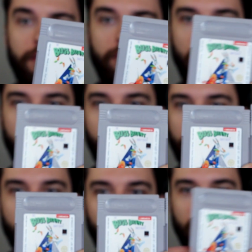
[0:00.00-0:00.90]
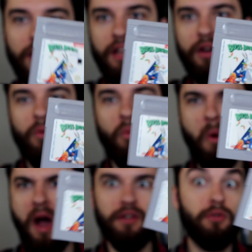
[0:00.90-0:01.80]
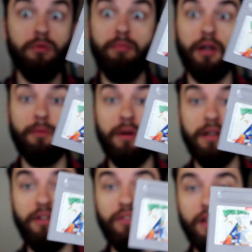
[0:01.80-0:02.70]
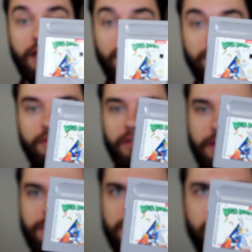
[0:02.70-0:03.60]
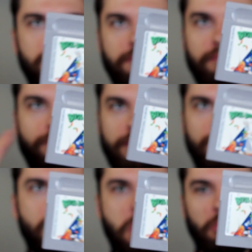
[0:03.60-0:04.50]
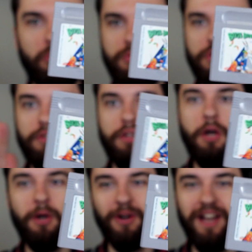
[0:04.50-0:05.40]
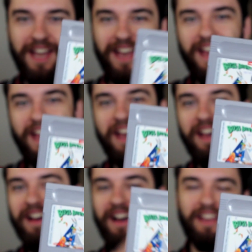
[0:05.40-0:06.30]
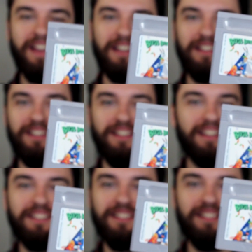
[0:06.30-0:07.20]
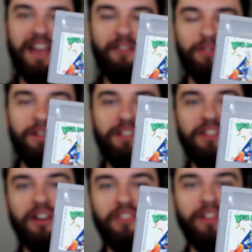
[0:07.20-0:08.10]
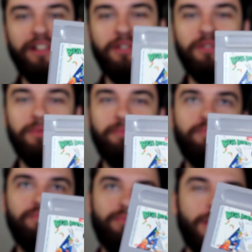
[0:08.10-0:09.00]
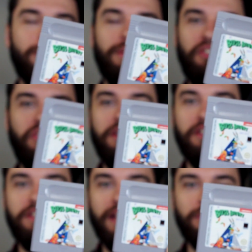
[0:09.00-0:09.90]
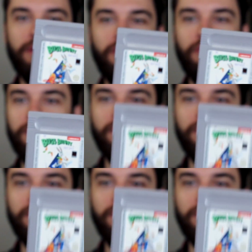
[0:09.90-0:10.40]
them because why two Bugs Bunnies and Tetris? No, just no. I got like every yard sale you probably see a Tetris.